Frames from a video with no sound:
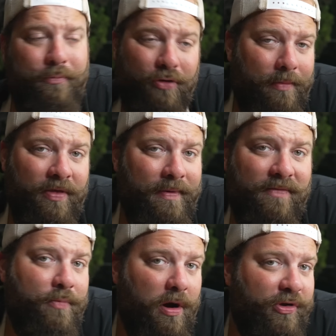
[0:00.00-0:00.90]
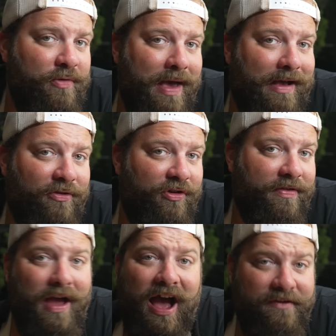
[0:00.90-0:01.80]
and probably the best barbecue mac and
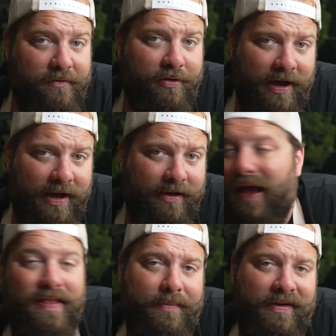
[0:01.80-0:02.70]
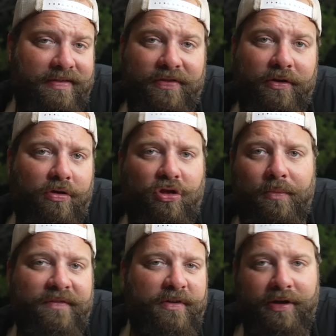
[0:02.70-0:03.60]
cheese I've ever had. And that being said, there are so
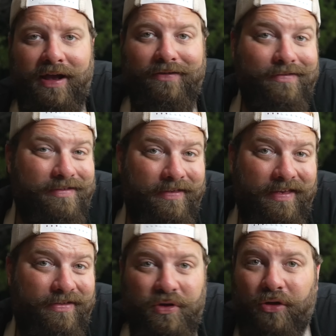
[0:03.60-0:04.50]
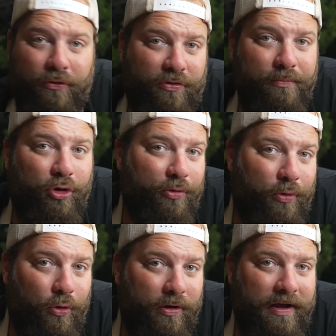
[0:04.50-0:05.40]
many variations to this. You could throw some pulled
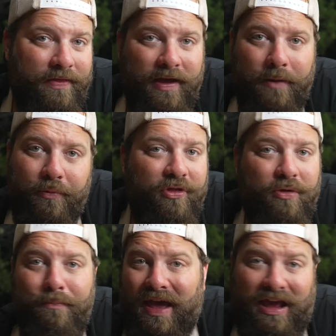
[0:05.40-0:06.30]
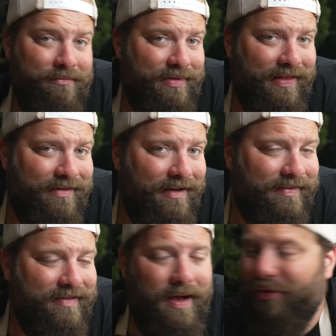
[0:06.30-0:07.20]
pork in there, put some bacon bits
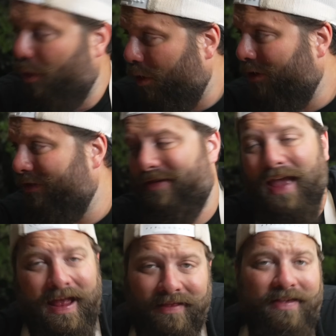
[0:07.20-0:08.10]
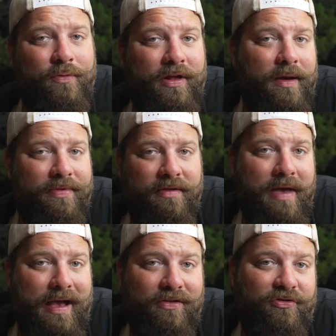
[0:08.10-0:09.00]
on top. The world is endless when it comes to
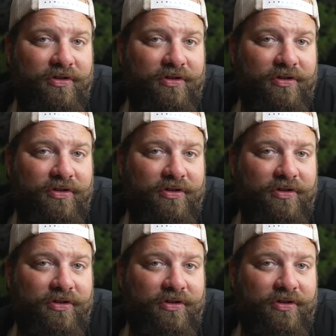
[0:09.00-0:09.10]
mac and